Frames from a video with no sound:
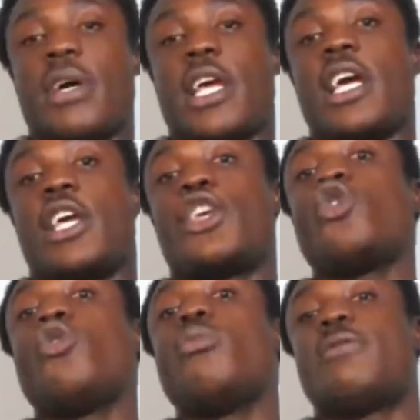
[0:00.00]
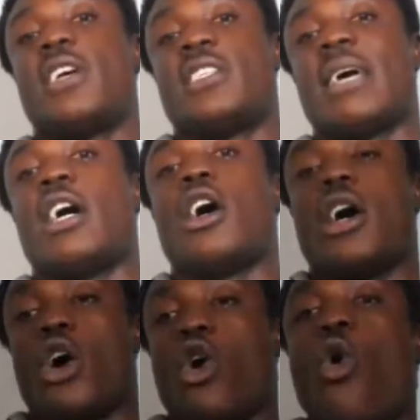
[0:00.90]
a human, for example, a
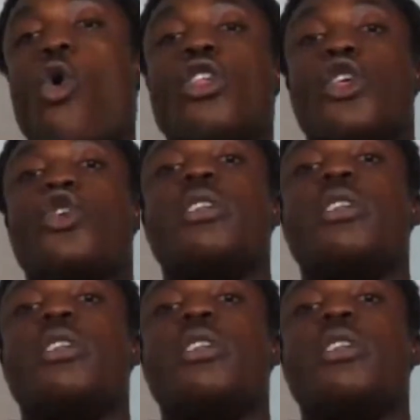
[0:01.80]
whole human